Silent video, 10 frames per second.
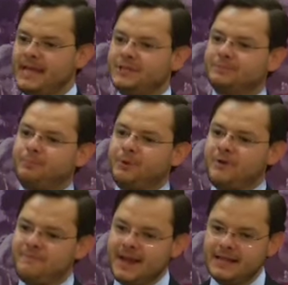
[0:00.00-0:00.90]
is
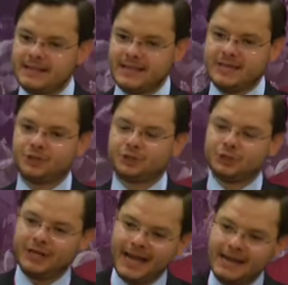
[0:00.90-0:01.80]

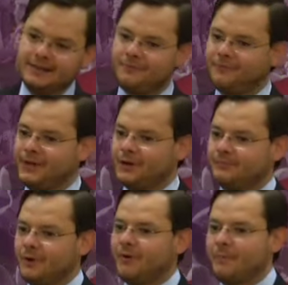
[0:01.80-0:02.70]
curtailing the
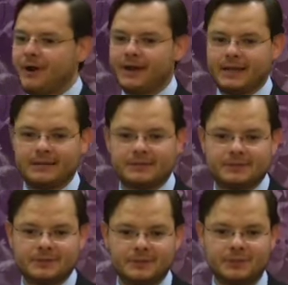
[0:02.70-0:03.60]
freedom of Americans